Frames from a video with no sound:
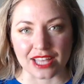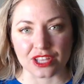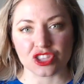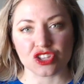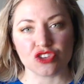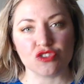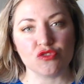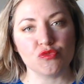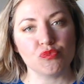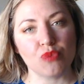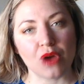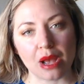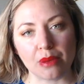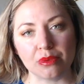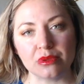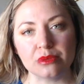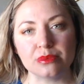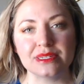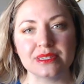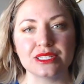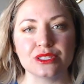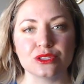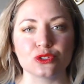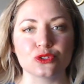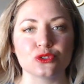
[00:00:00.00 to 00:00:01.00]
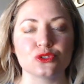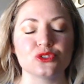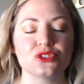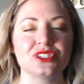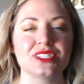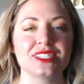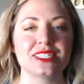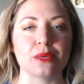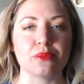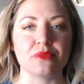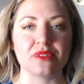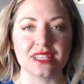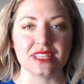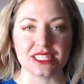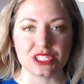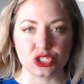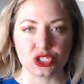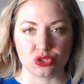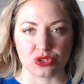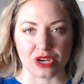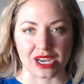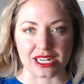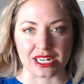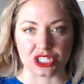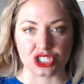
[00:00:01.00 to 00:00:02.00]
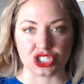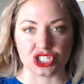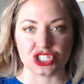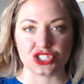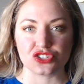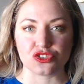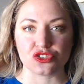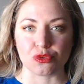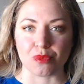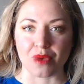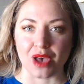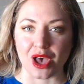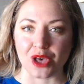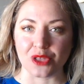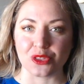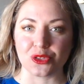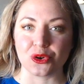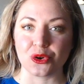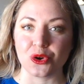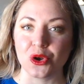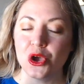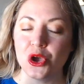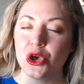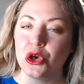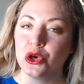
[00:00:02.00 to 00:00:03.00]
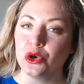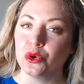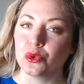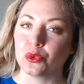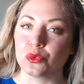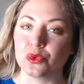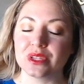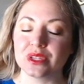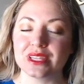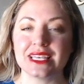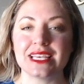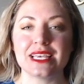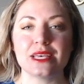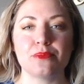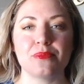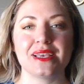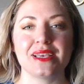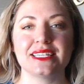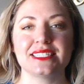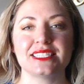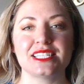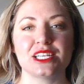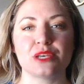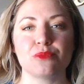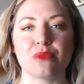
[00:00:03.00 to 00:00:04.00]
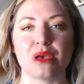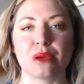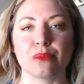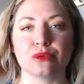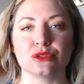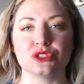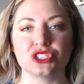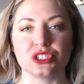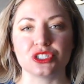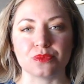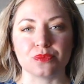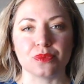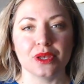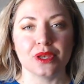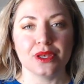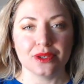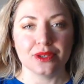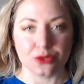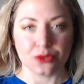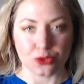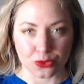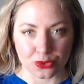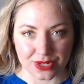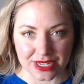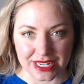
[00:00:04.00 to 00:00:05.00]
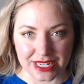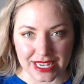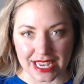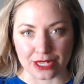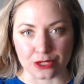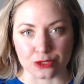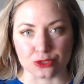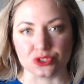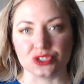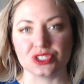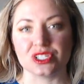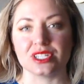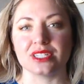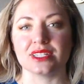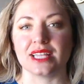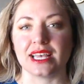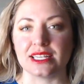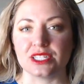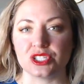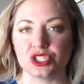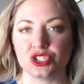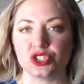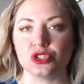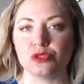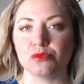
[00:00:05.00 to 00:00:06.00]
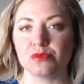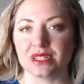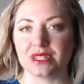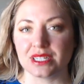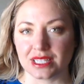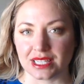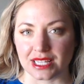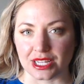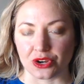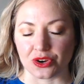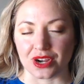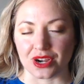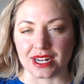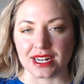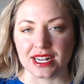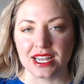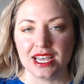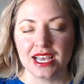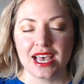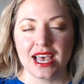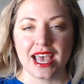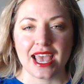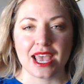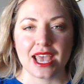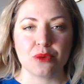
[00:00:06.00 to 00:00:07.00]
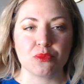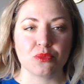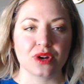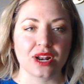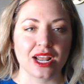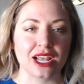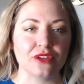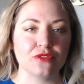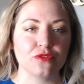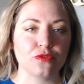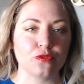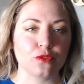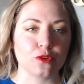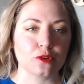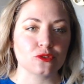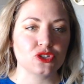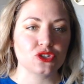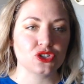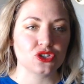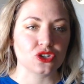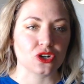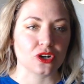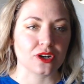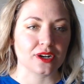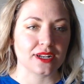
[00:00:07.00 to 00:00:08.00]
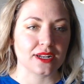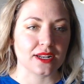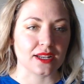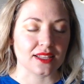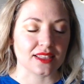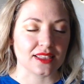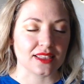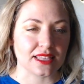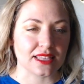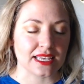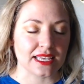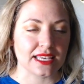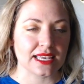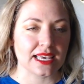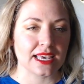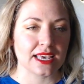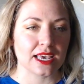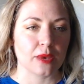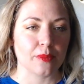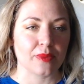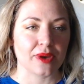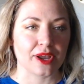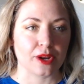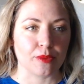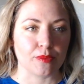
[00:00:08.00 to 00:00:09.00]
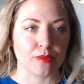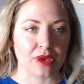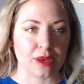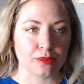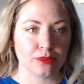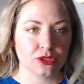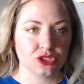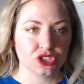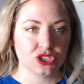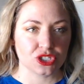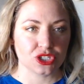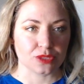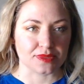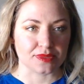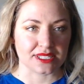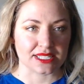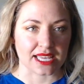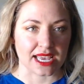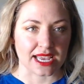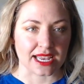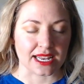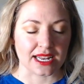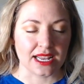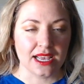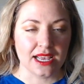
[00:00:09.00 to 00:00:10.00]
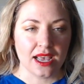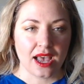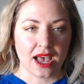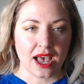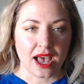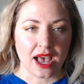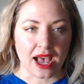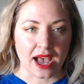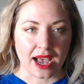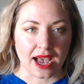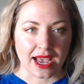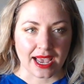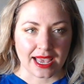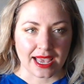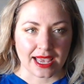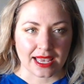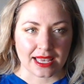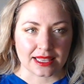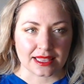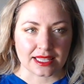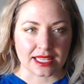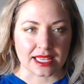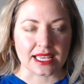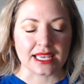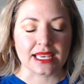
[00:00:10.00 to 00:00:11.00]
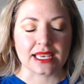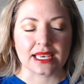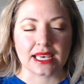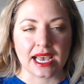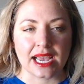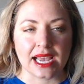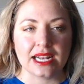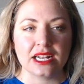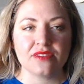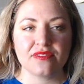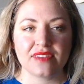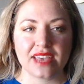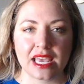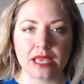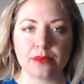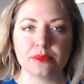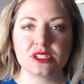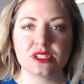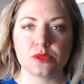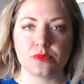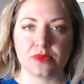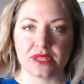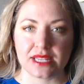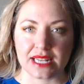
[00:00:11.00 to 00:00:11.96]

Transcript: You've probably learned some of these strategies from other really amazing membership creators like Stu McLaren. And when I first started thinking about a membership site, it kind of came to me